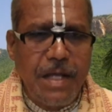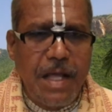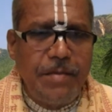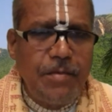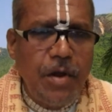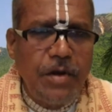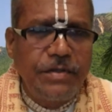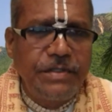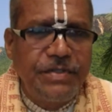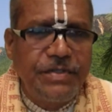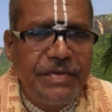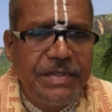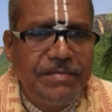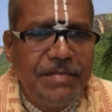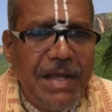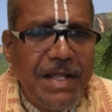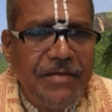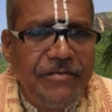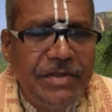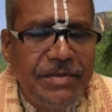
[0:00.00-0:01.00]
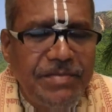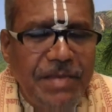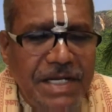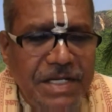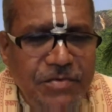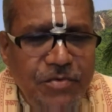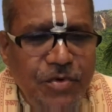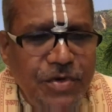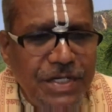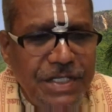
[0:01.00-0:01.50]
I am always with my
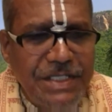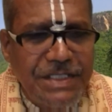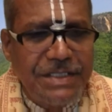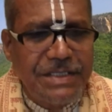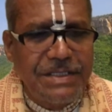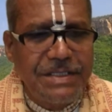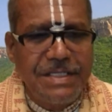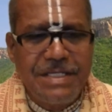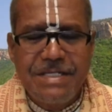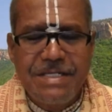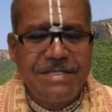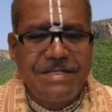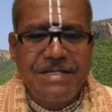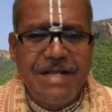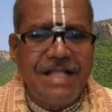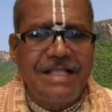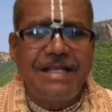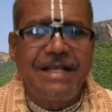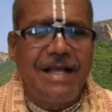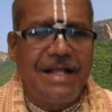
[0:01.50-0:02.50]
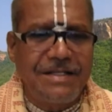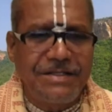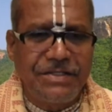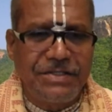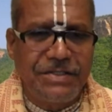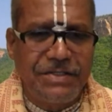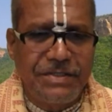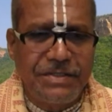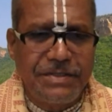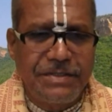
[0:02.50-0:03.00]
devotees. Nothing
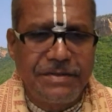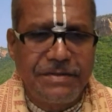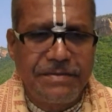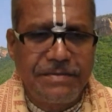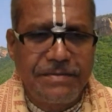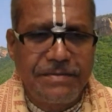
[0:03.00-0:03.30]
else.